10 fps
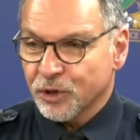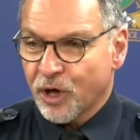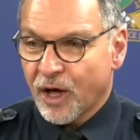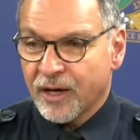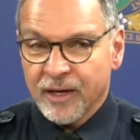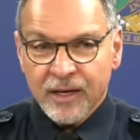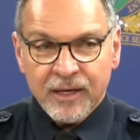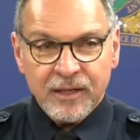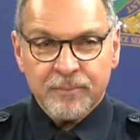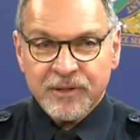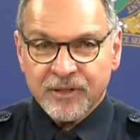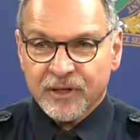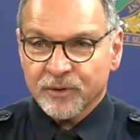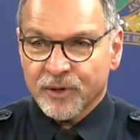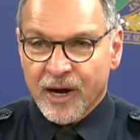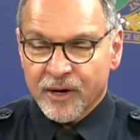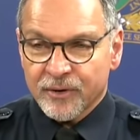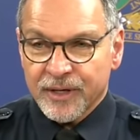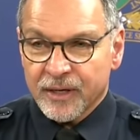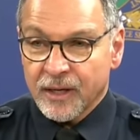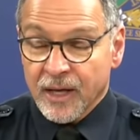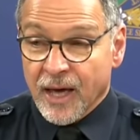law in a particular area,